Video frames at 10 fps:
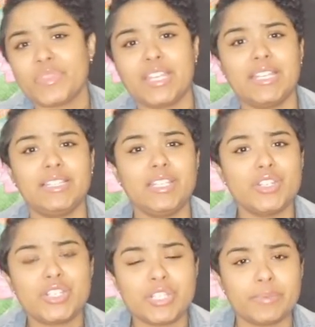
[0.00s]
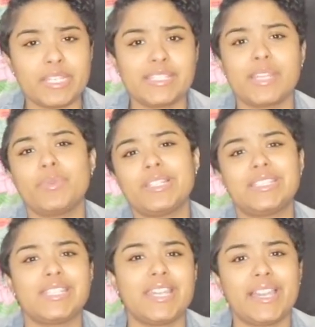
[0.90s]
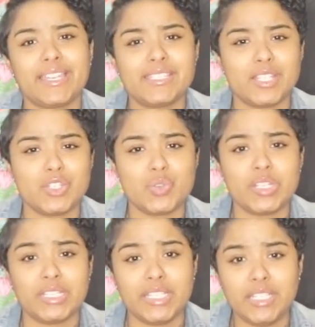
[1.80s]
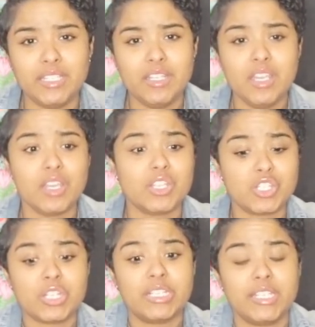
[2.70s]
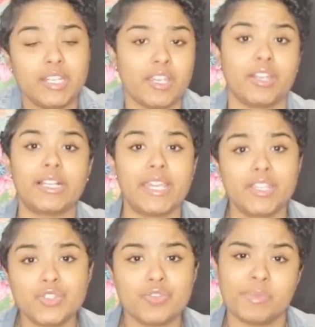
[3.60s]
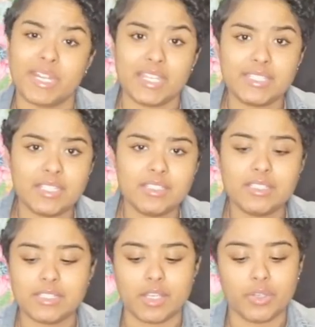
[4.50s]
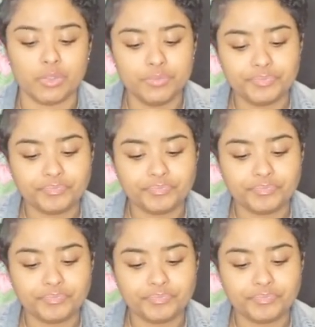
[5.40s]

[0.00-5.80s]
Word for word: any leadership things, they want to see, I guess, that you could lead, because you're leading your classroom in essence. So